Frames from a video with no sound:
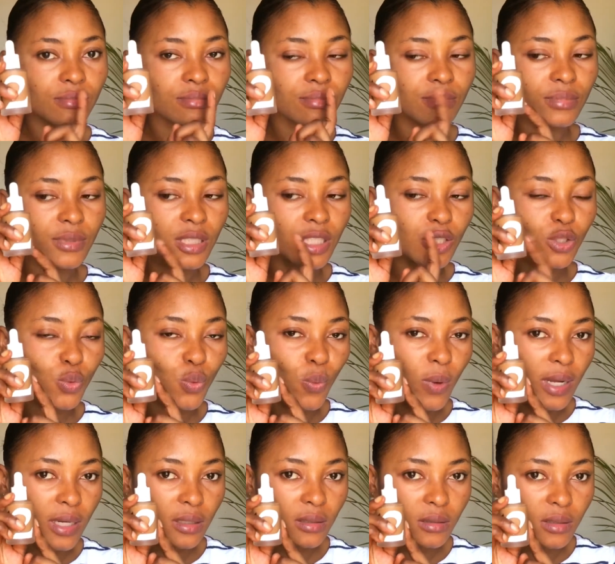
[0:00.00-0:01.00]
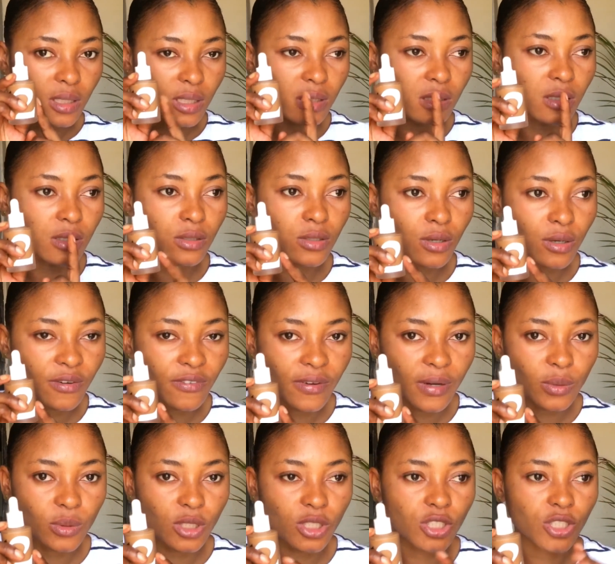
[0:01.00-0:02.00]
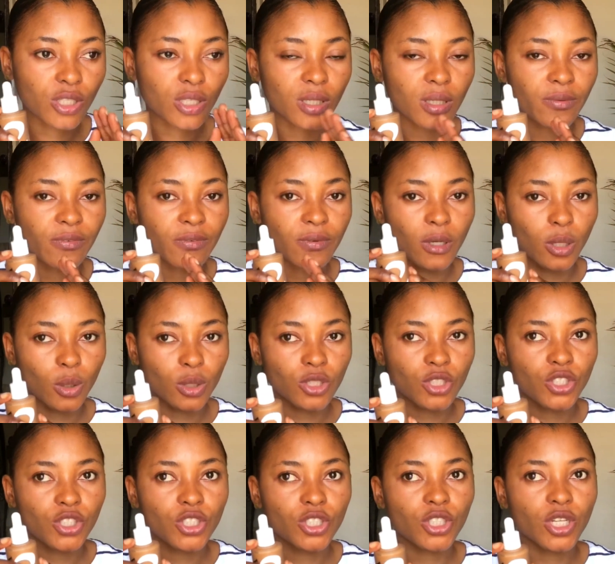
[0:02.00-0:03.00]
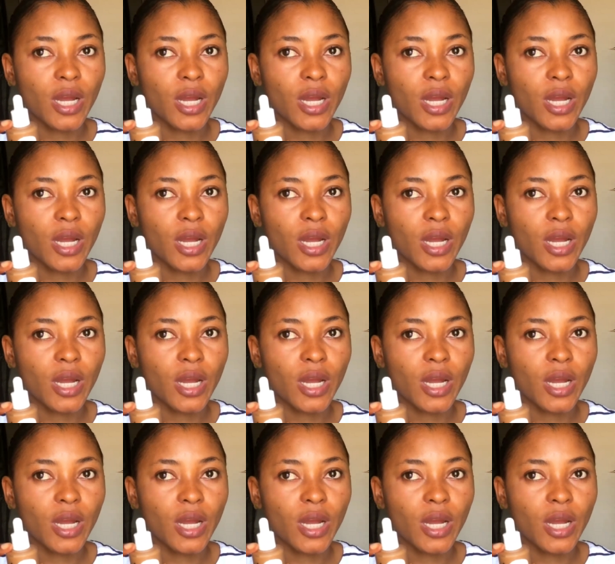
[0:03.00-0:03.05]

this is the third foundation they've launched.